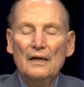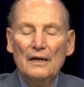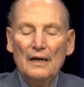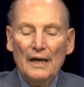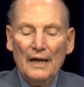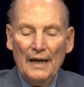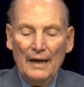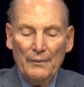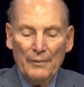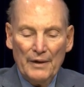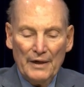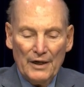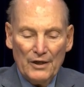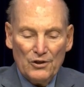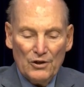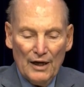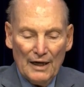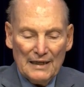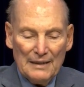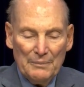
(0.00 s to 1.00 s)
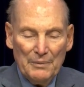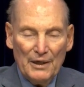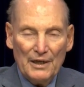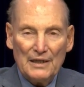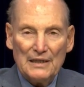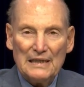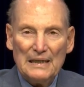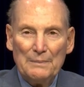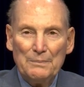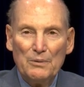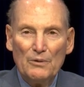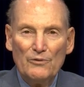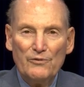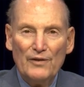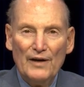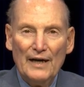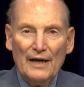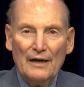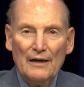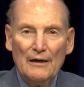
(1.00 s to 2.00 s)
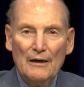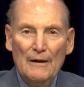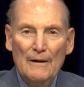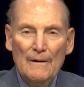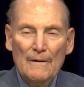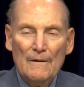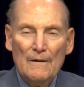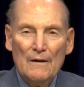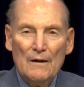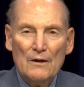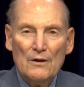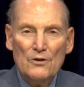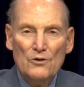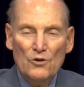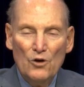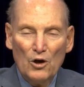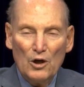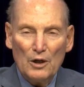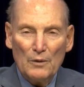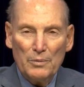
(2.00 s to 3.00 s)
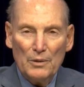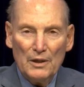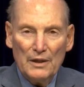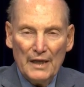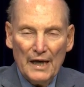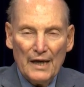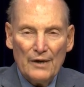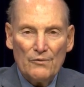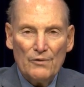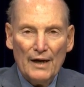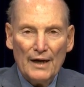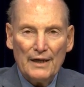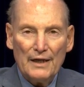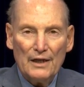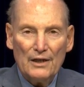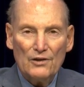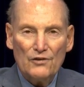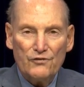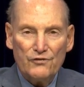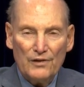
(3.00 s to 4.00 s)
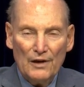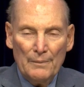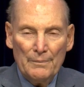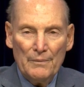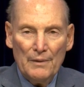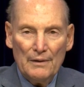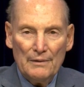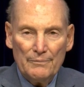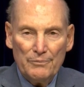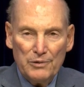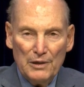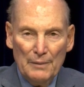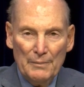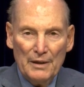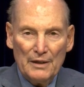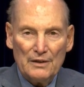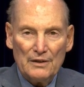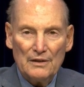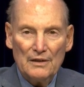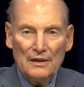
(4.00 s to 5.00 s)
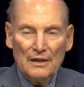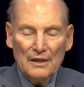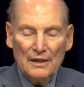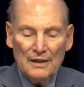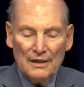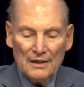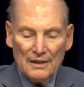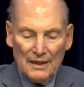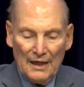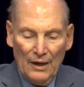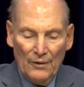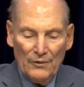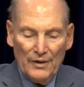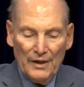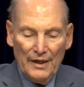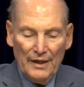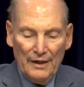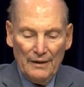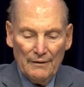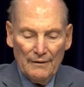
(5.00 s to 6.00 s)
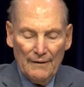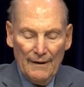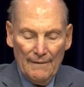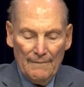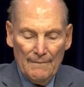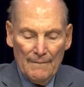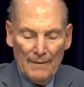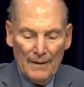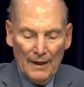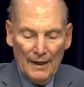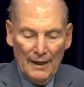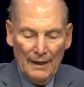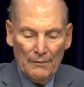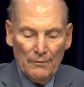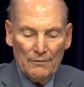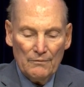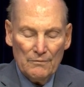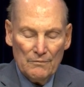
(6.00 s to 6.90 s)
and we're going to talk about a couple of our notable land records from Plymouth County uh,